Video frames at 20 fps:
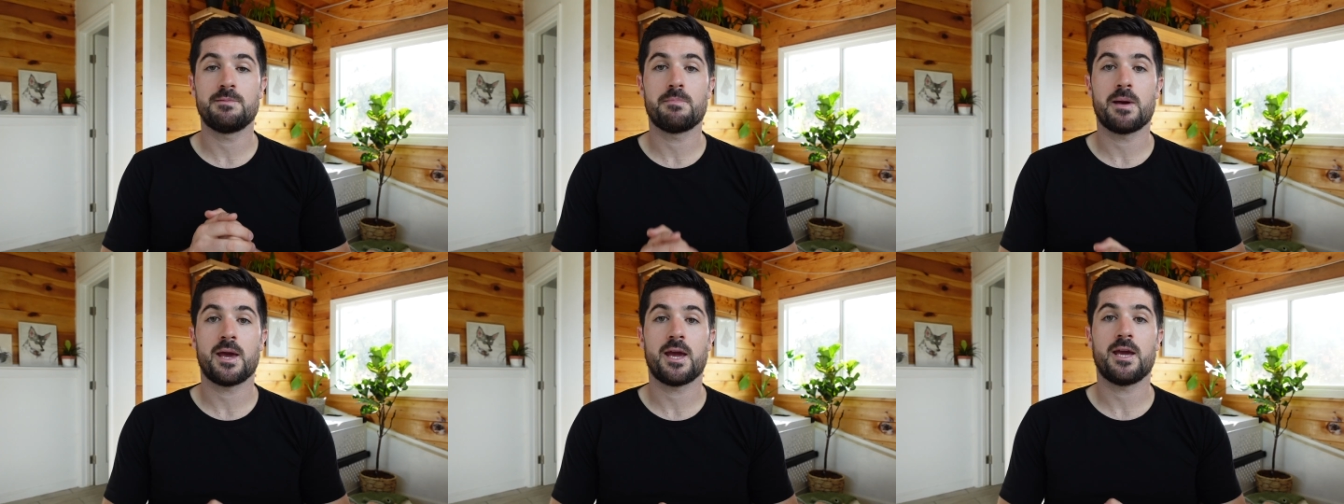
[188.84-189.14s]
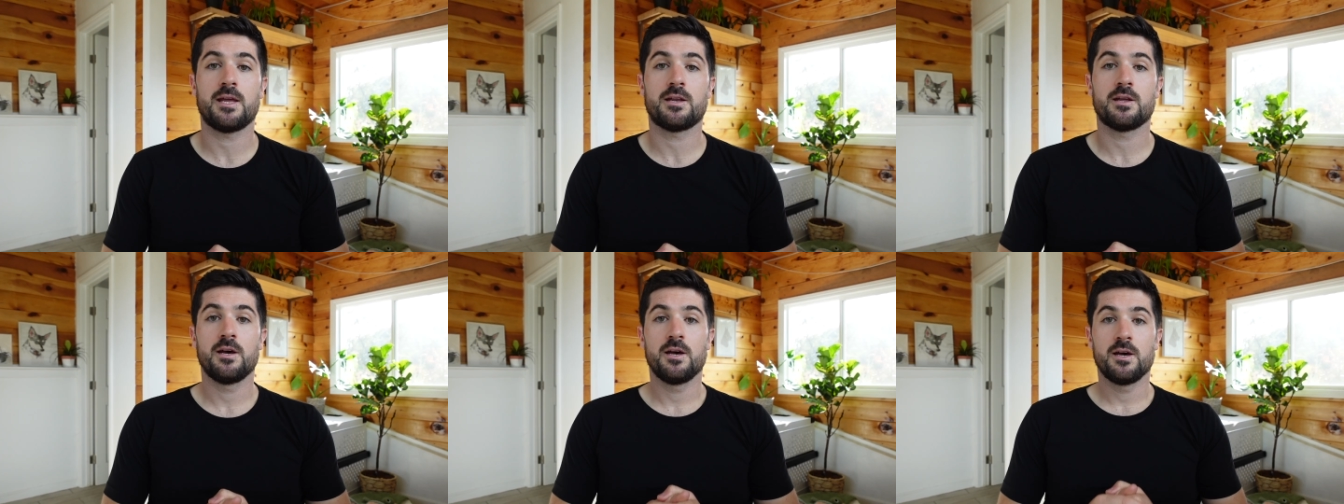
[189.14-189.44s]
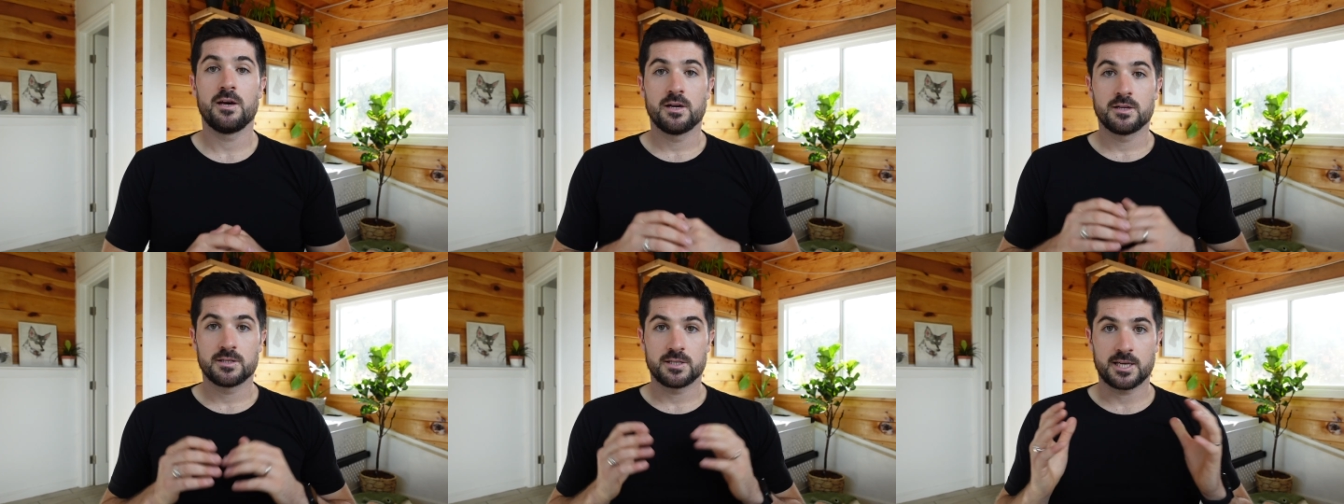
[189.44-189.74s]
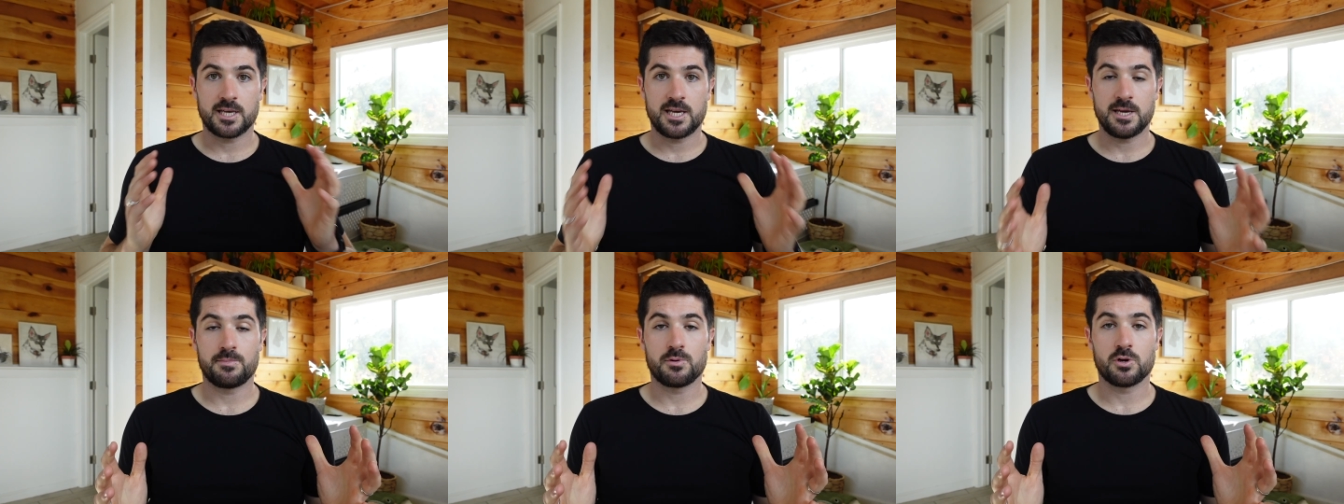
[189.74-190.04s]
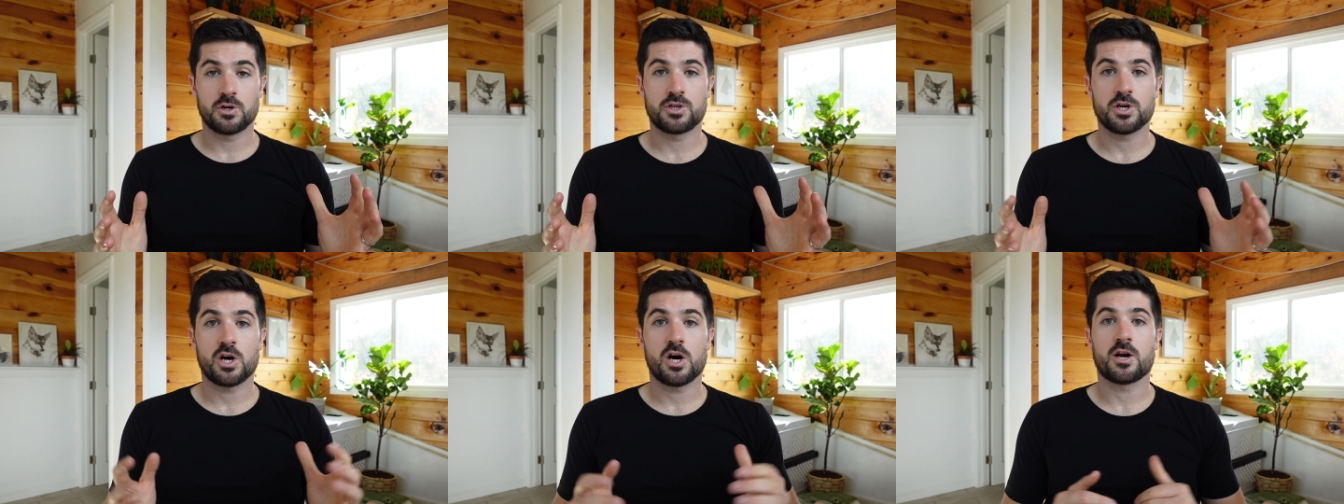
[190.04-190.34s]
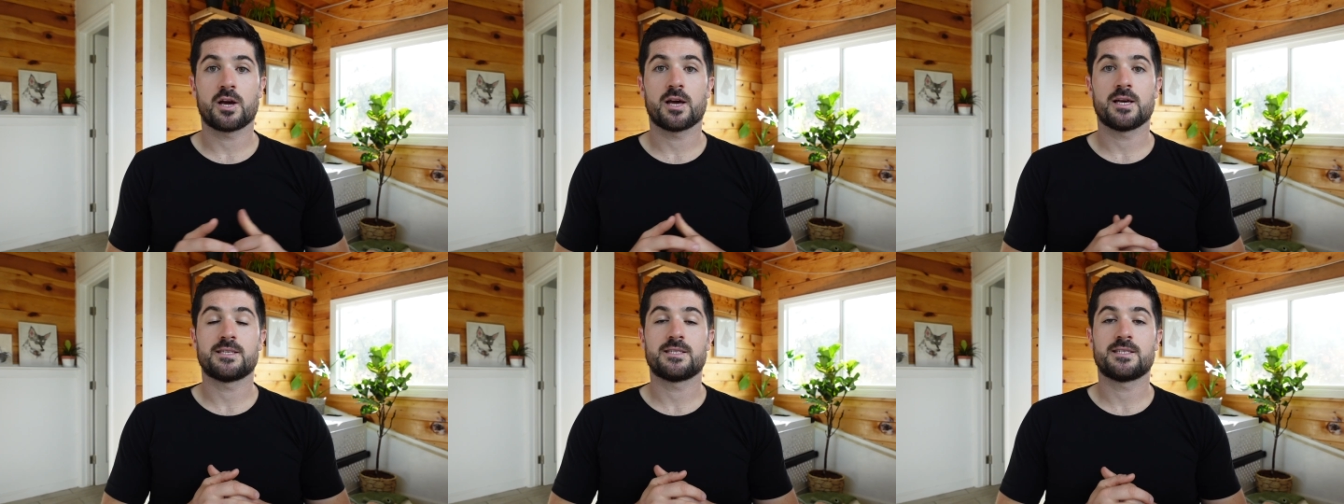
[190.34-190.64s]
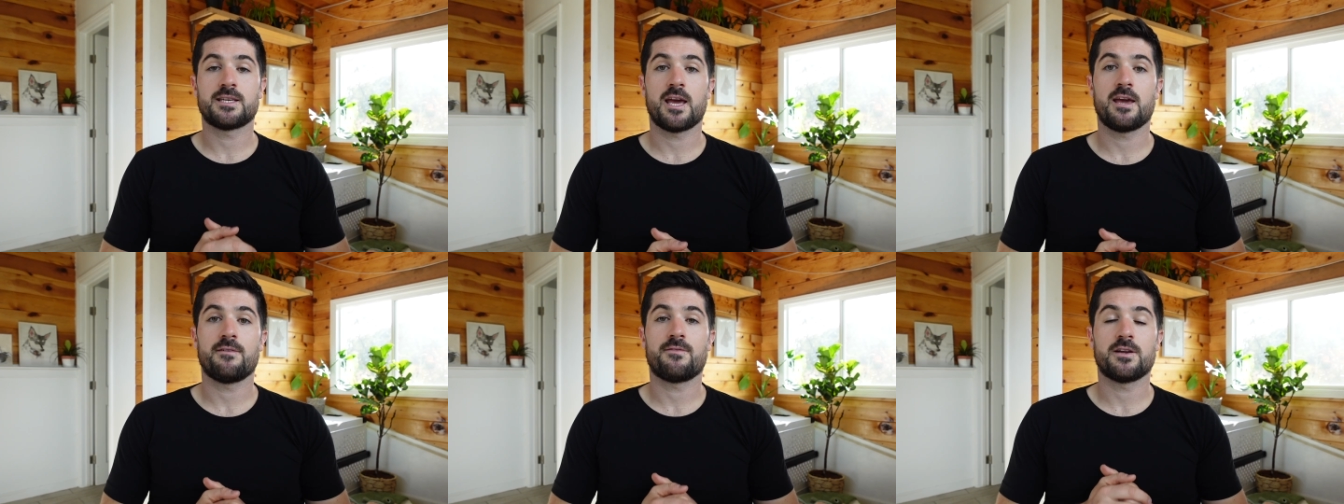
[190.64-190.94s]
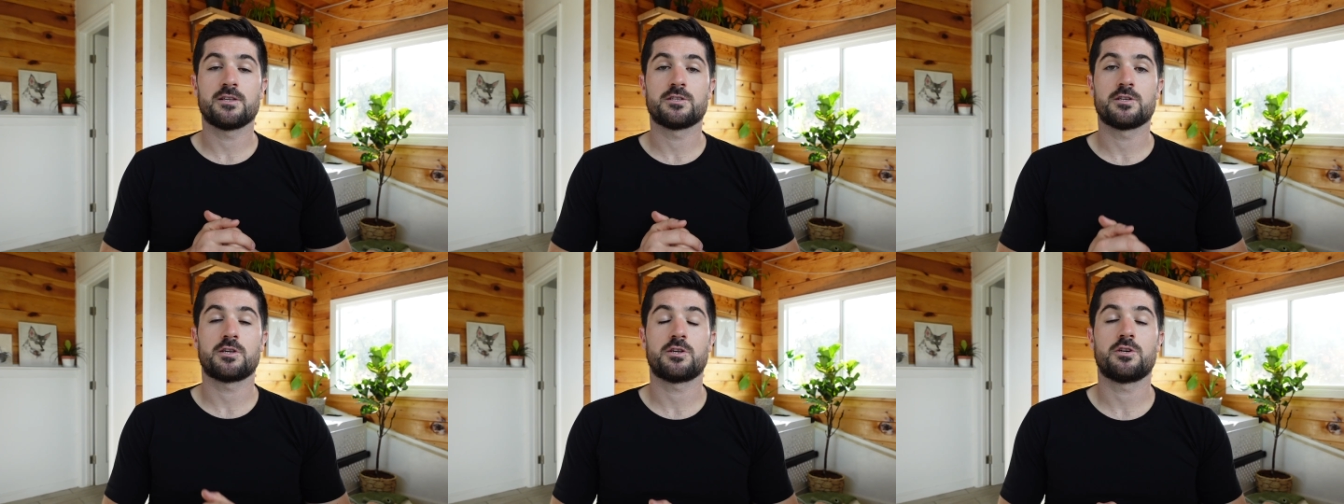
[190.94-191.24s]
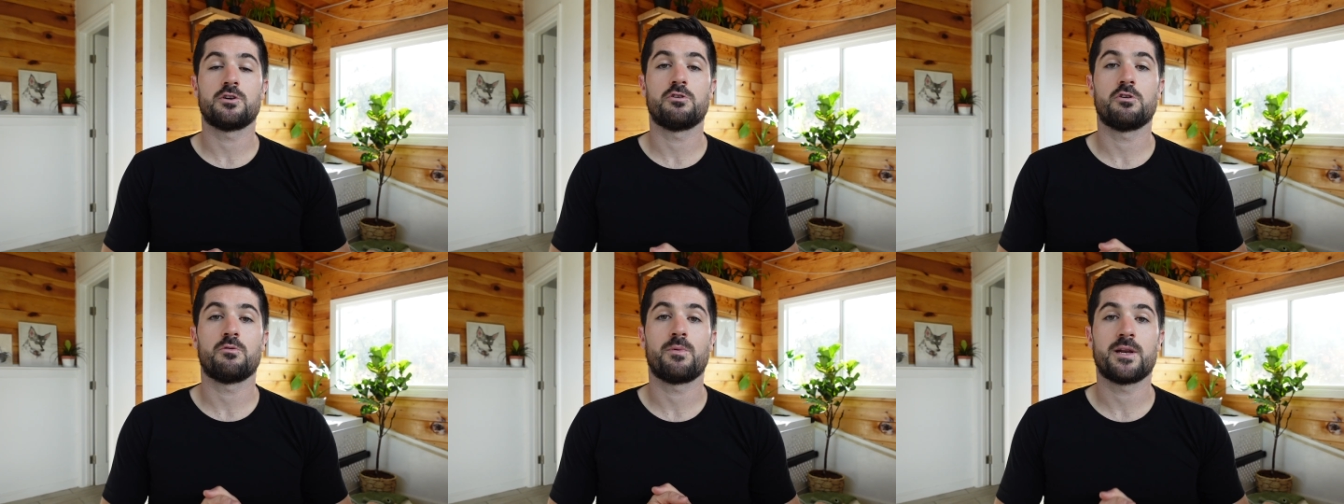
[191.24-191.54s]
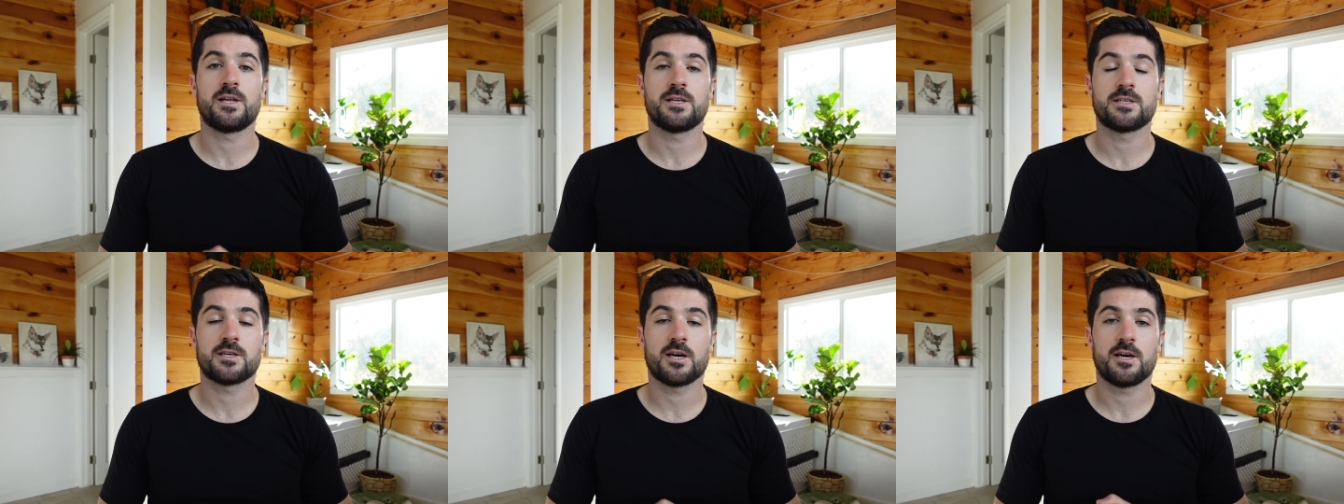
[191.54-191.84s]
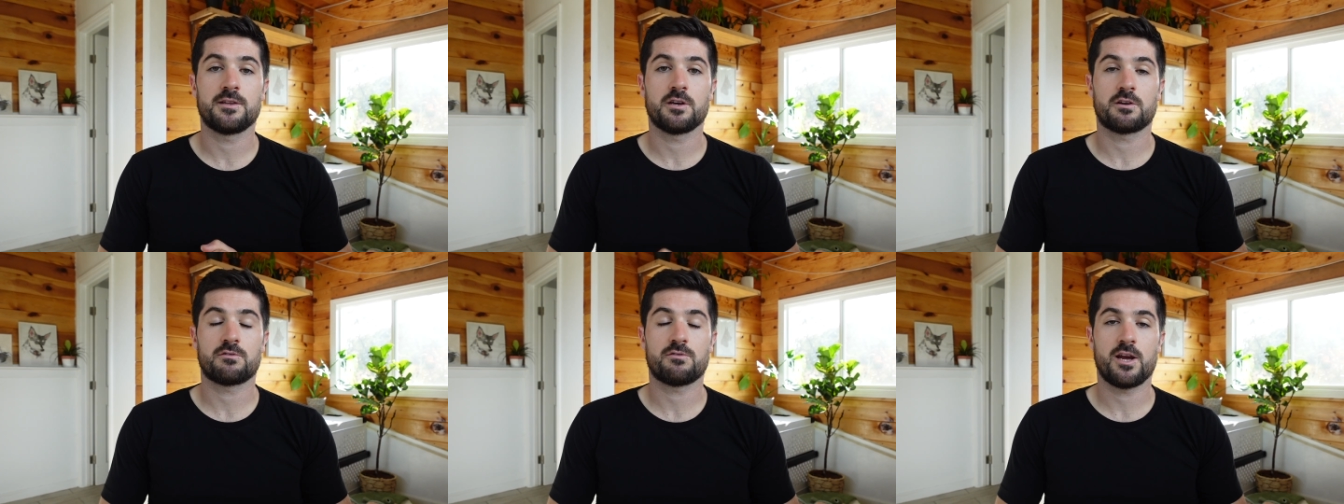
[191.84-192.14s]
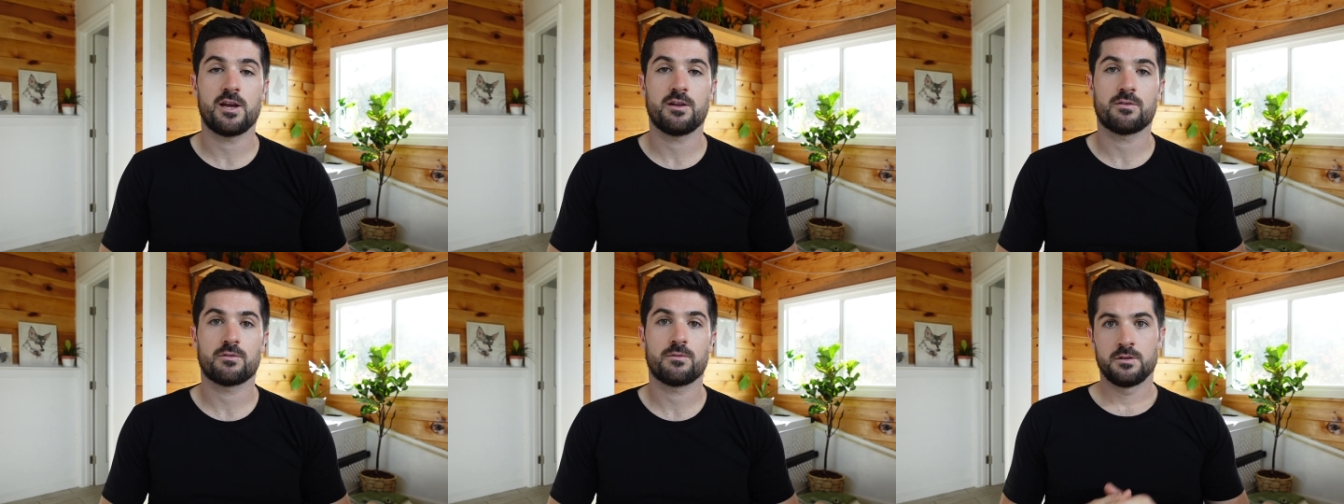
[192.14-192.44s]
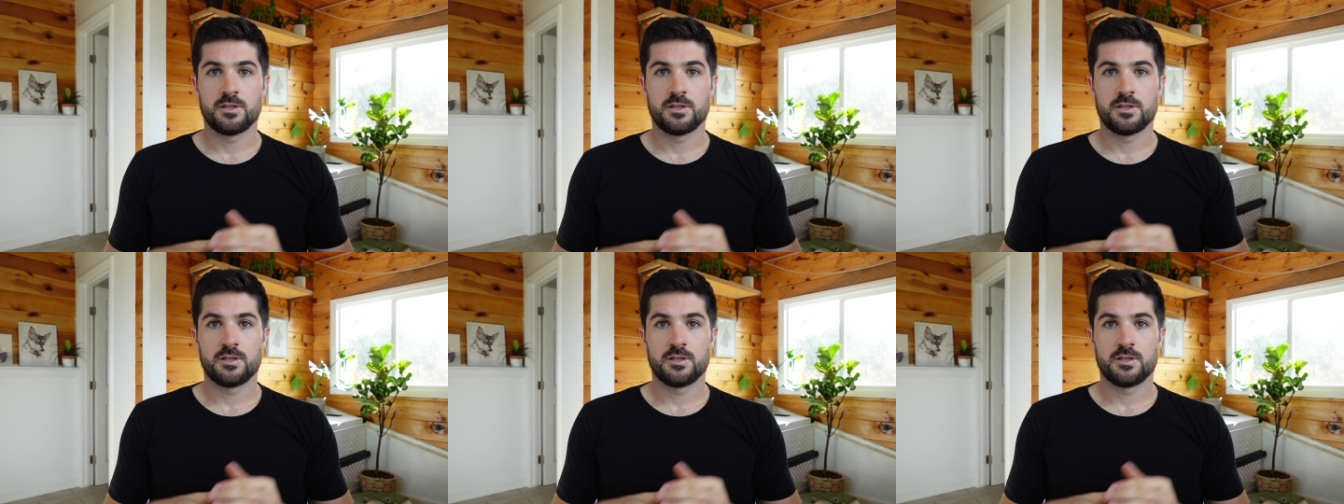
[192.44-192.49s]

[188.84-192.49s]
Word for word: made to keep your dog safe and secure when inside the crate.